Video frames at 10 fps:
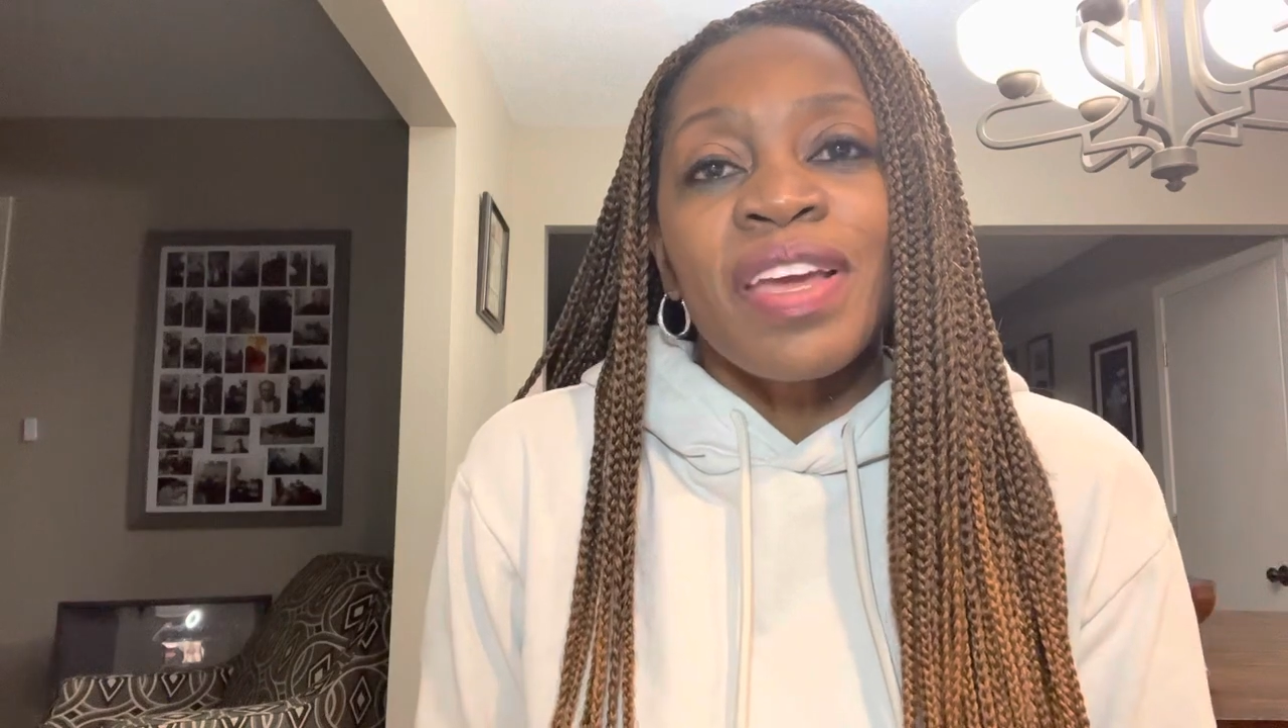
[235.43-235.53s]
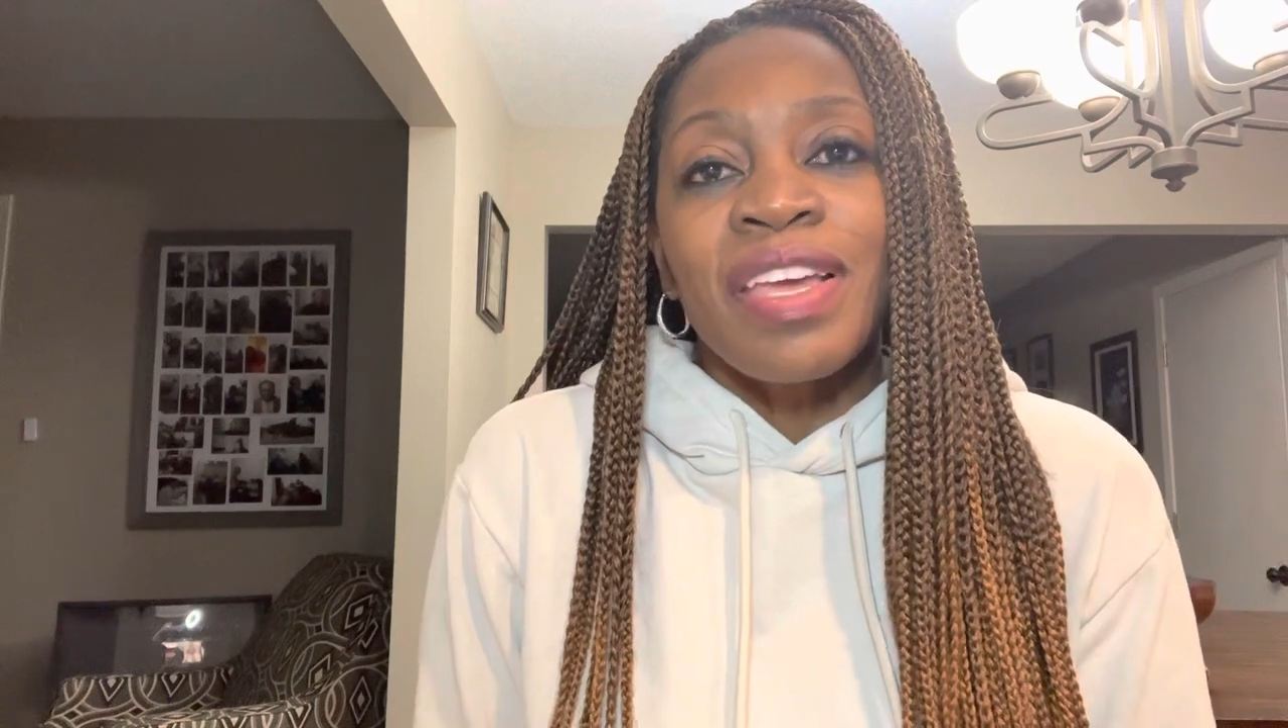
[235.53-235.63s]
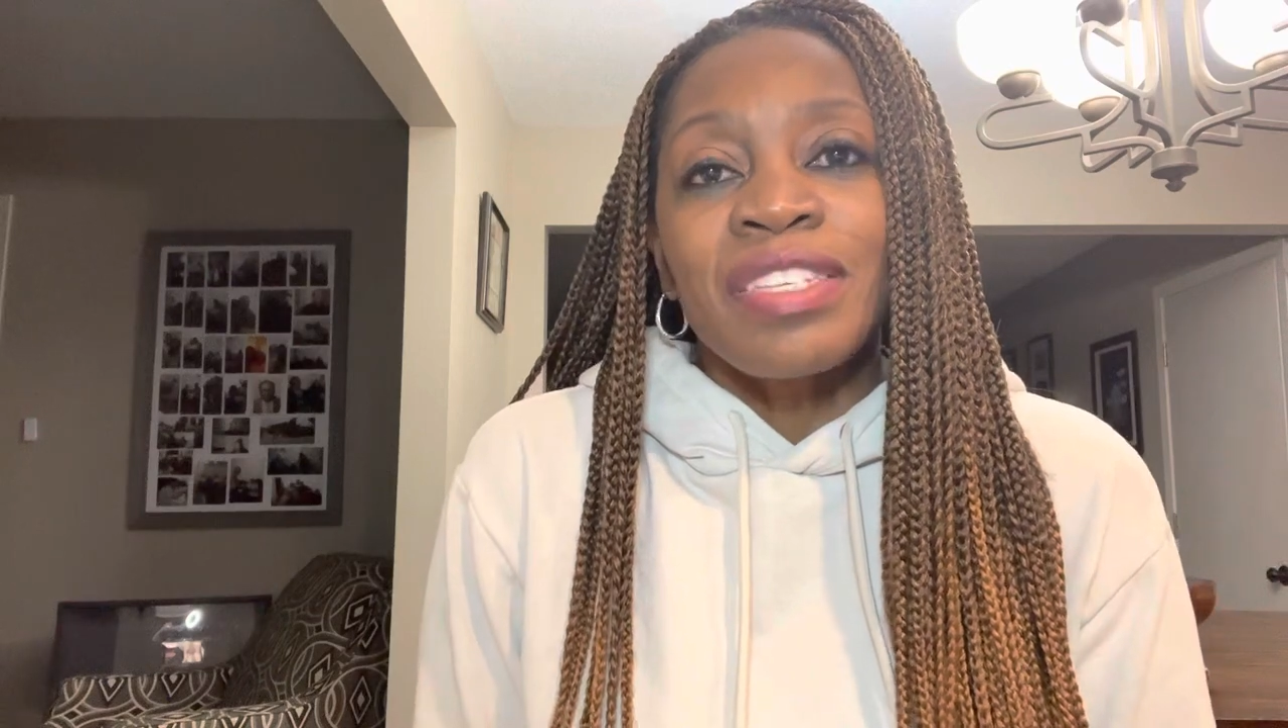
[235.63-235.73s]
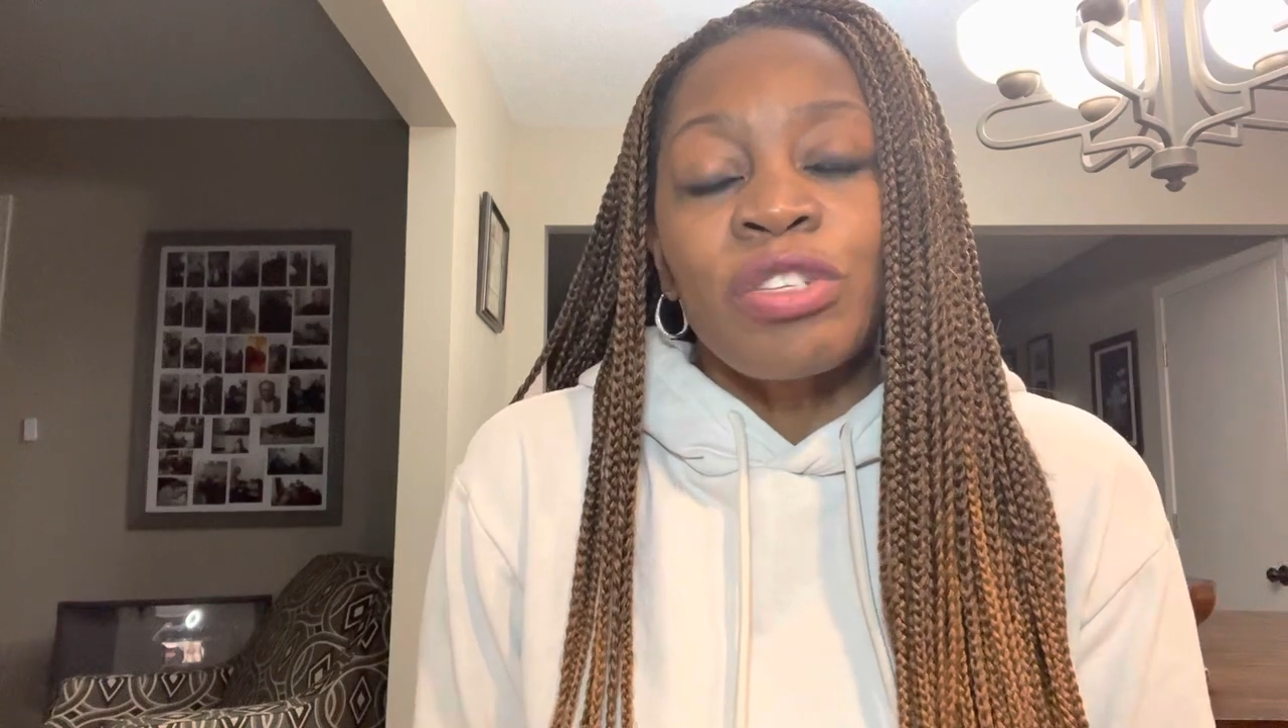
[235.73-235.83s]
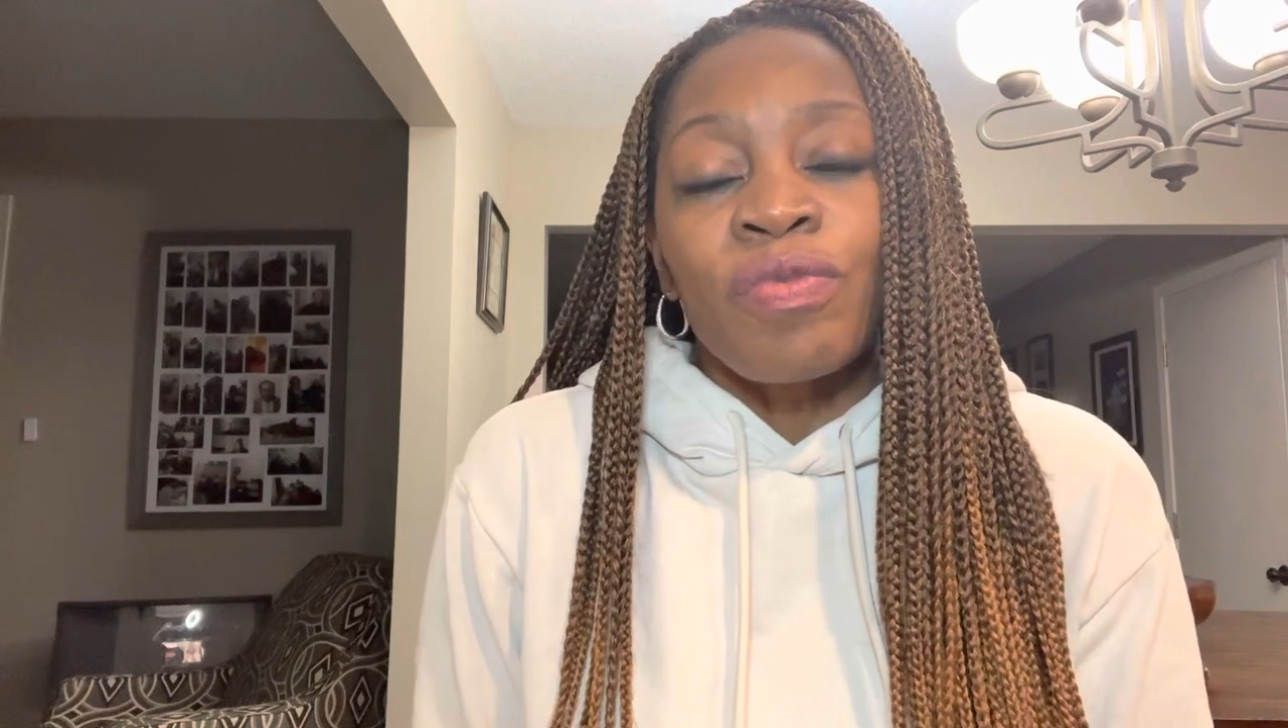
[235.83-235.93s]

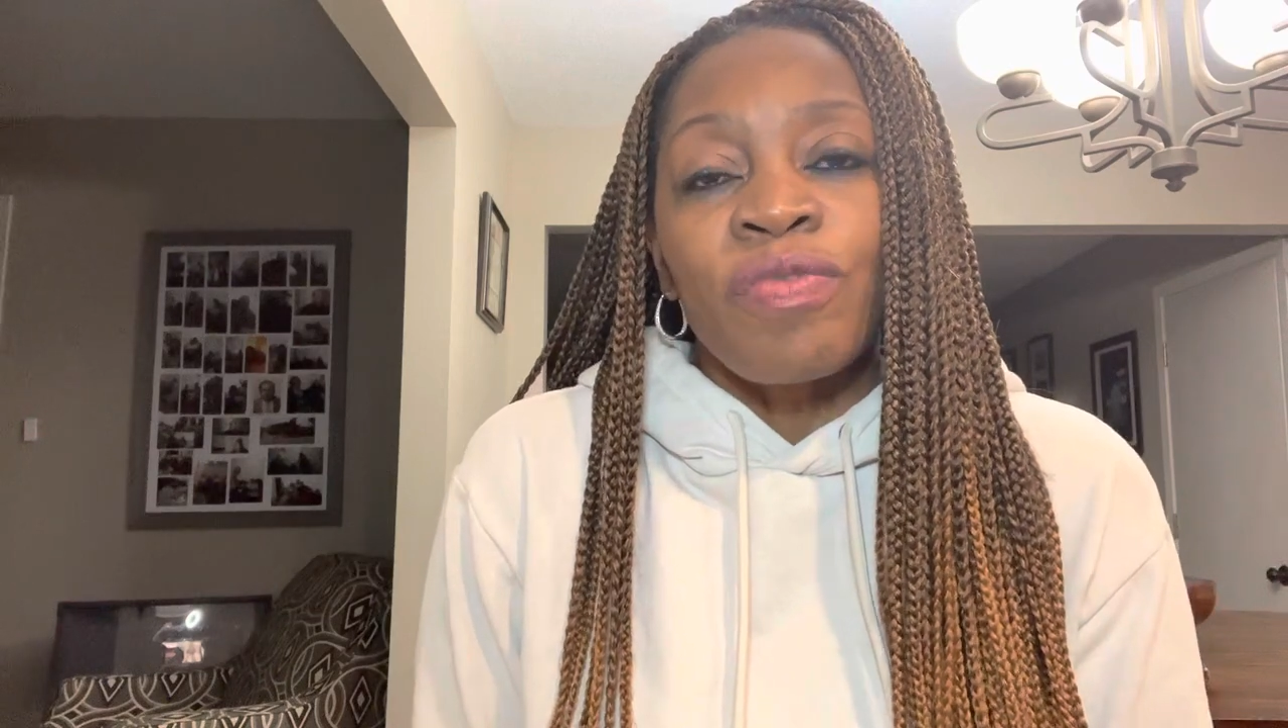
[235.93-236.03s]
against your